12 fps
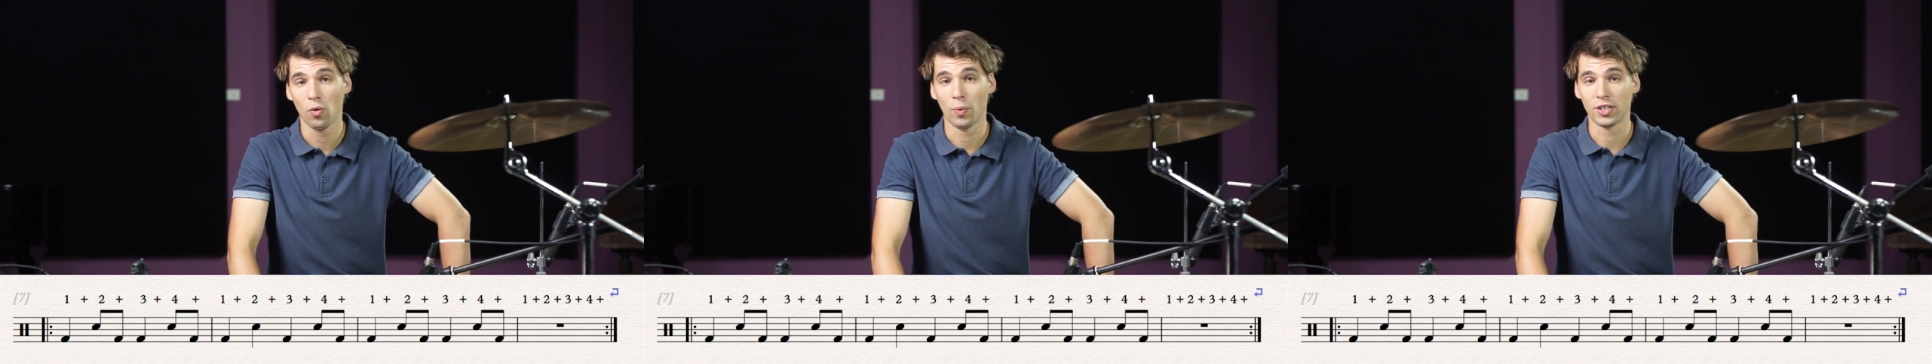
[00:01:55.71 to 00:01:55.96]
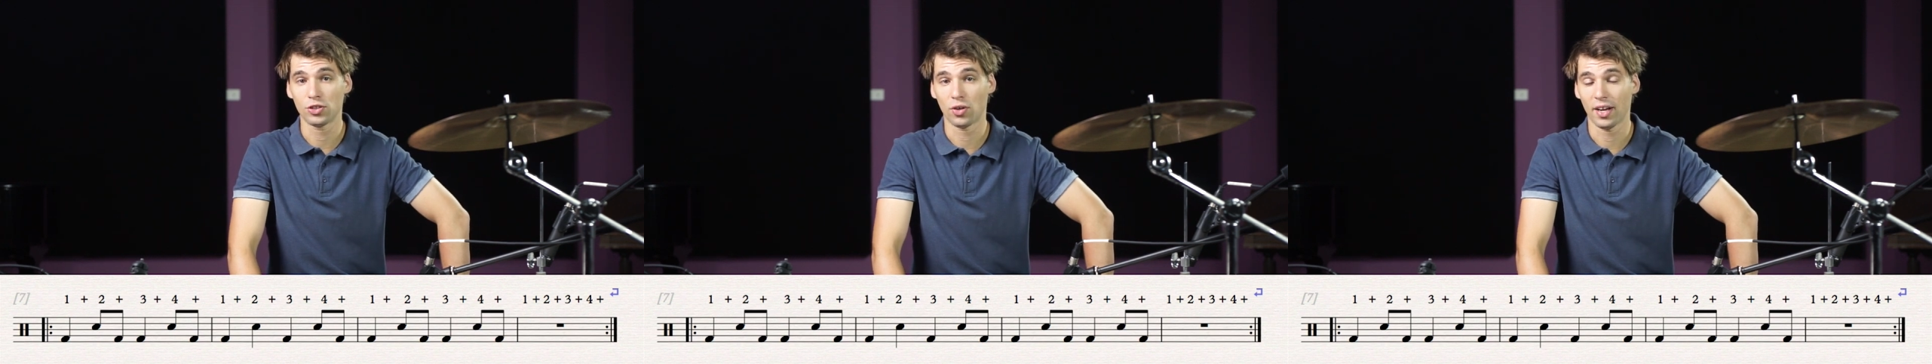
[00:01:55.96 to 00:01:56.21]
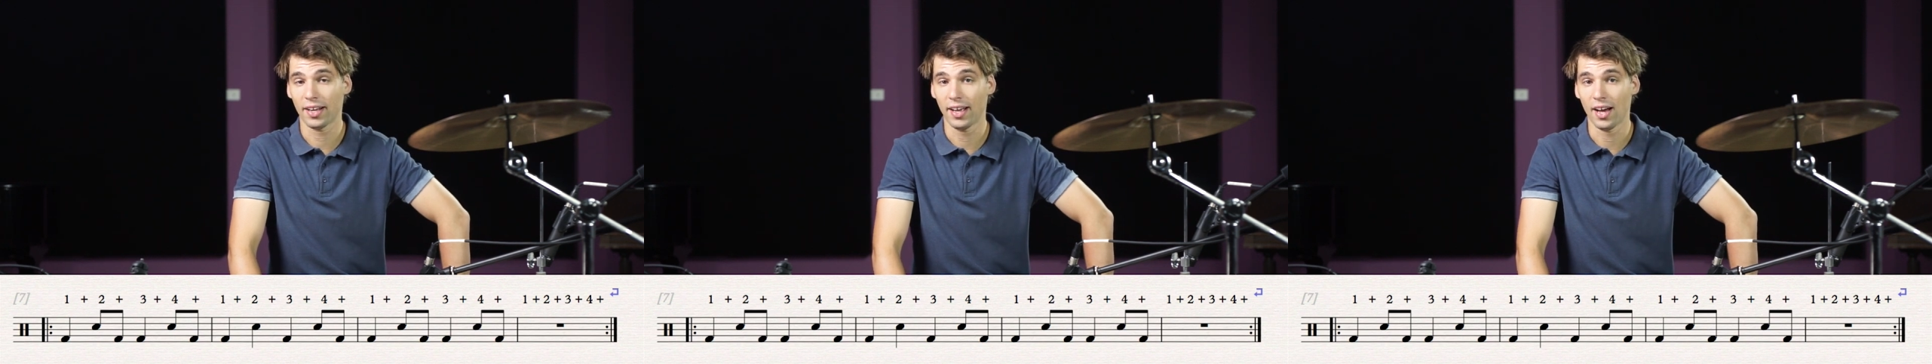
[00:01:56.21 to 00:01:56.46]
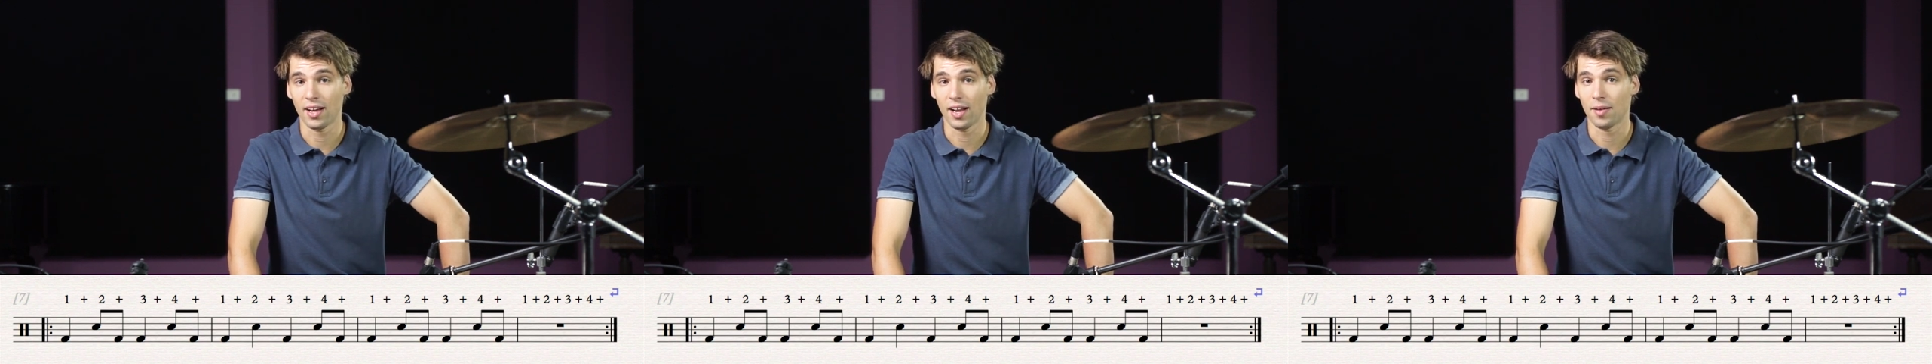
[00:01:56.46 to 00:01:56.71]
when trying to
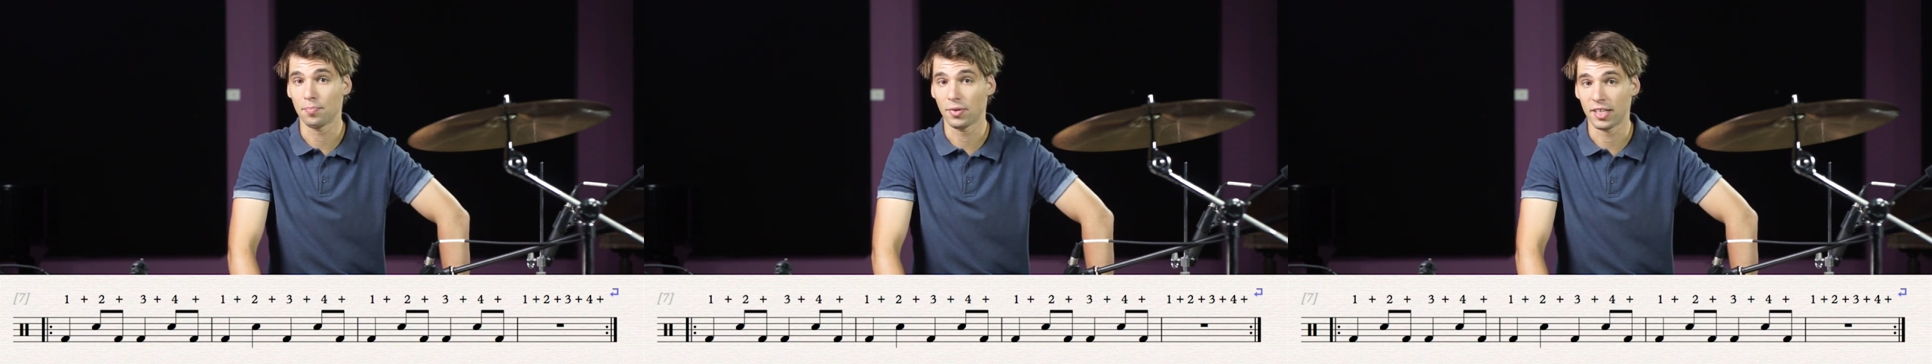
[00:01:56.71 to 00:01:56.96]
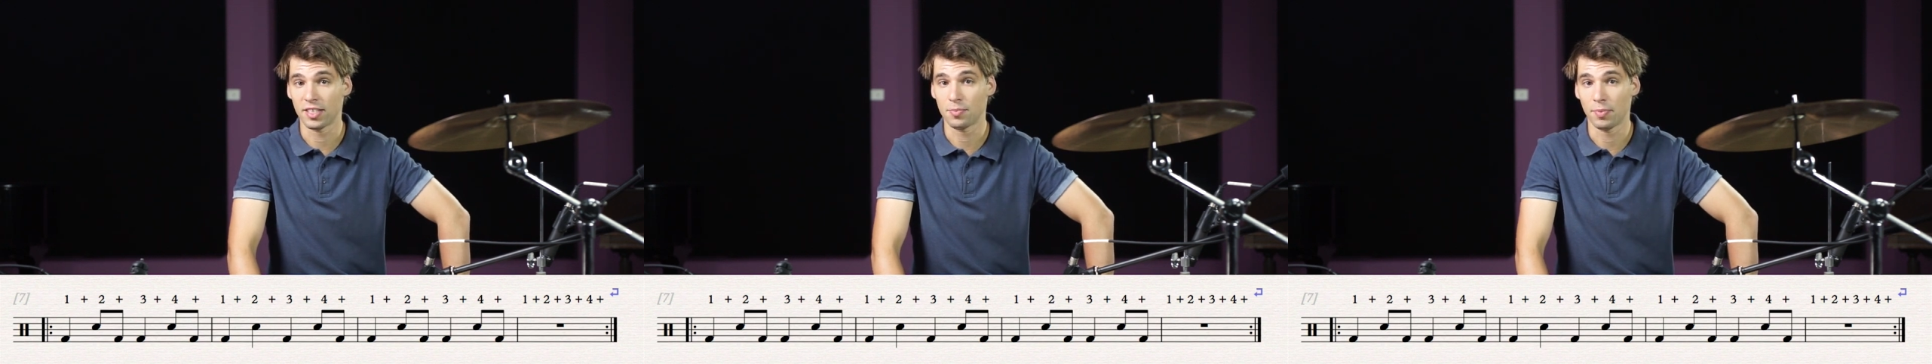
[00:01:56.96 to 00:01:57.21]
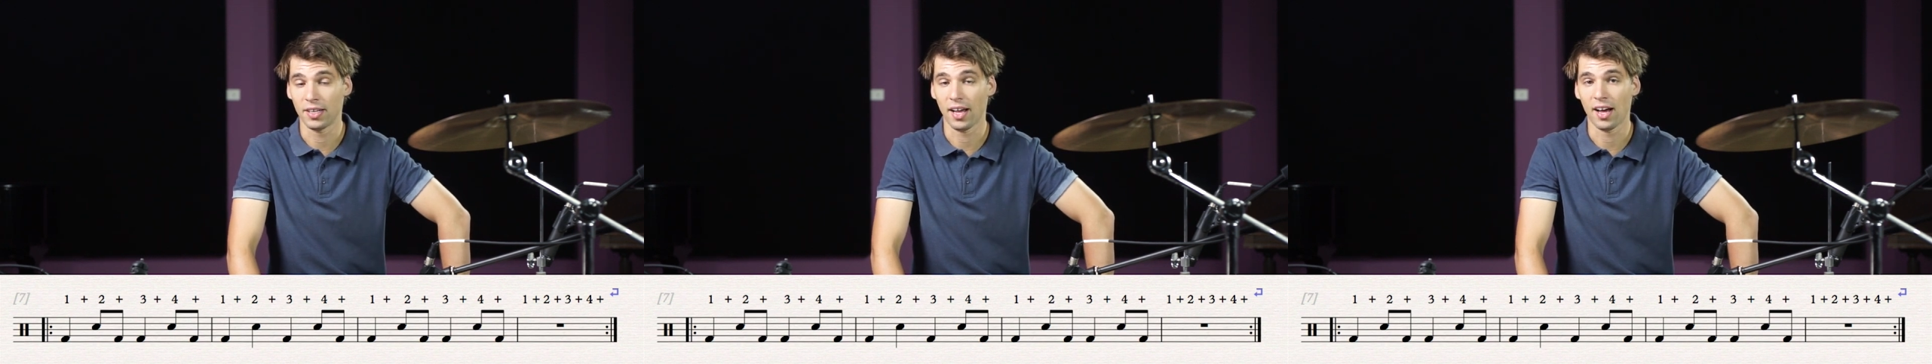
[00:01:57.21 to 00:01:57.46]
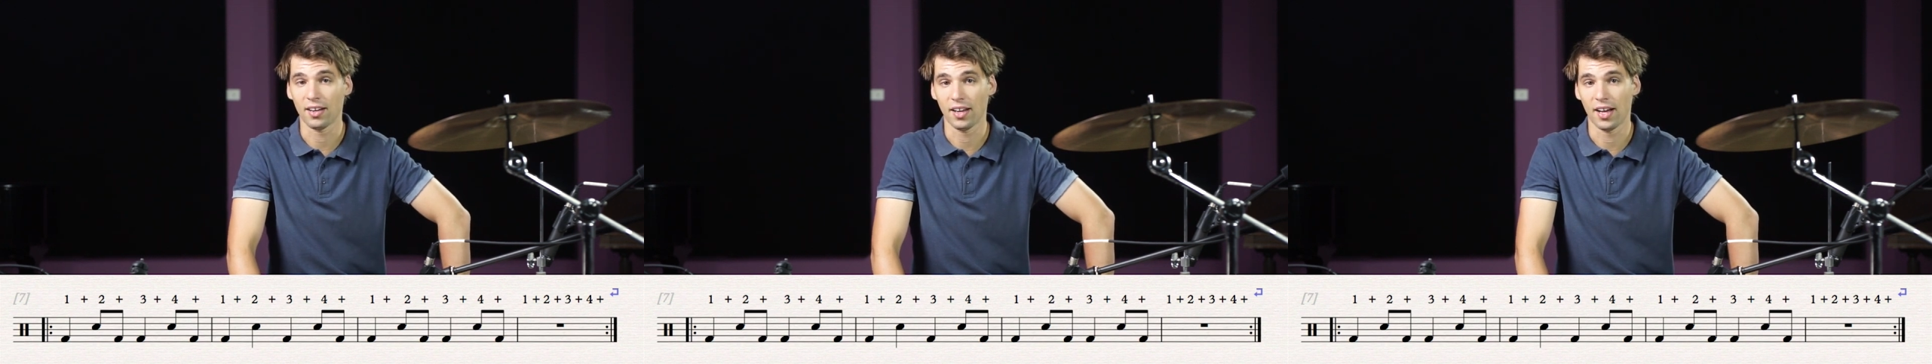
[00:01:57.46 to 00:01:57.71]
count and play this beat
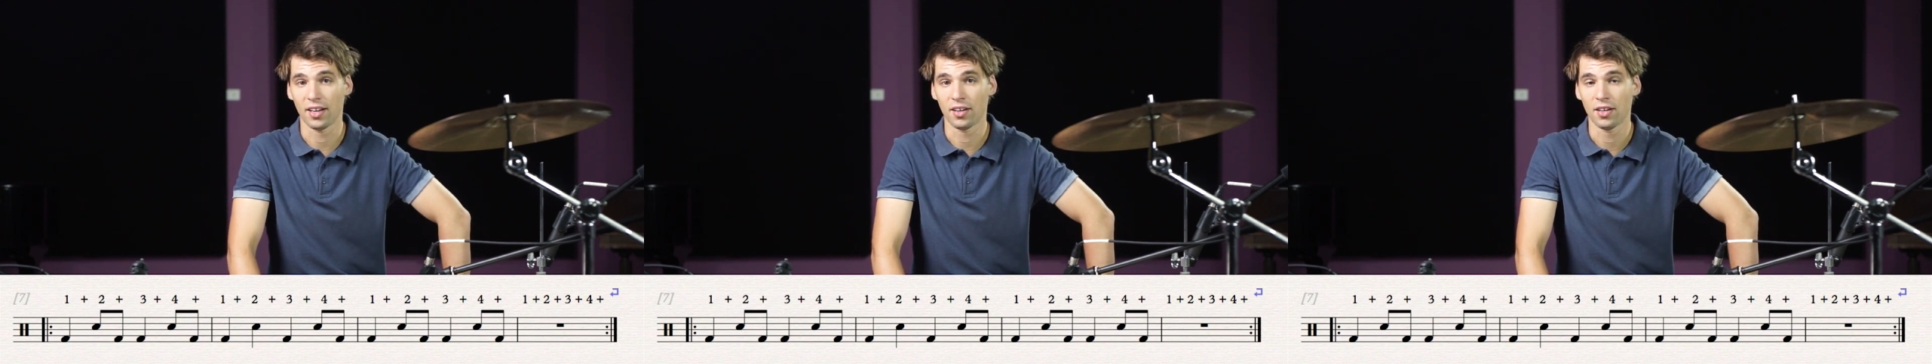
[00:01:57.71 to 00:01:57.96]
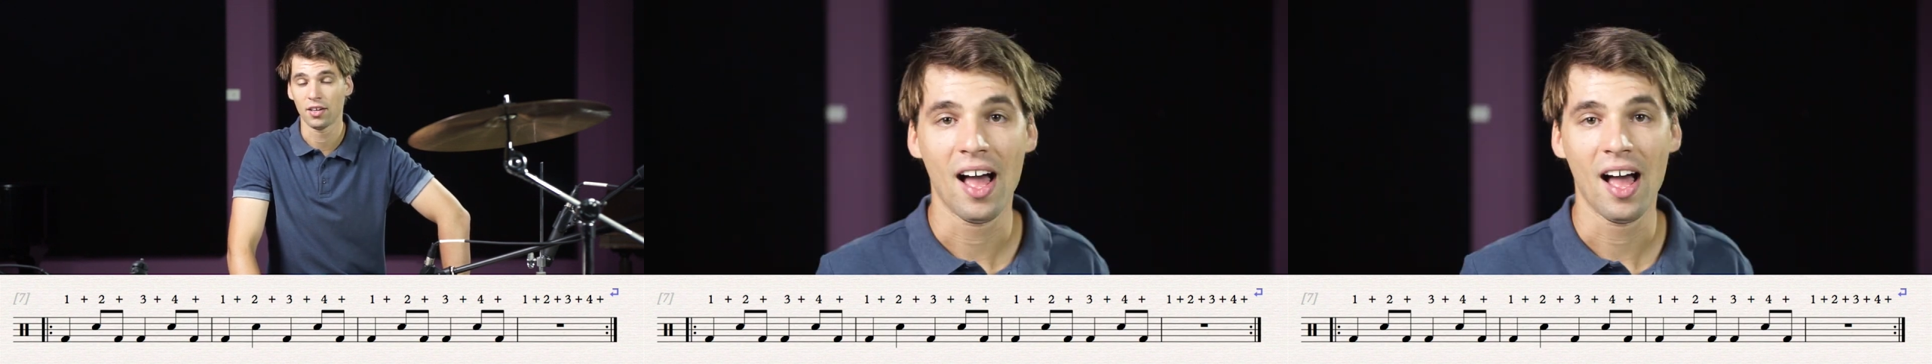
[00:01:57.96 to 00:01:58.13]
out loud.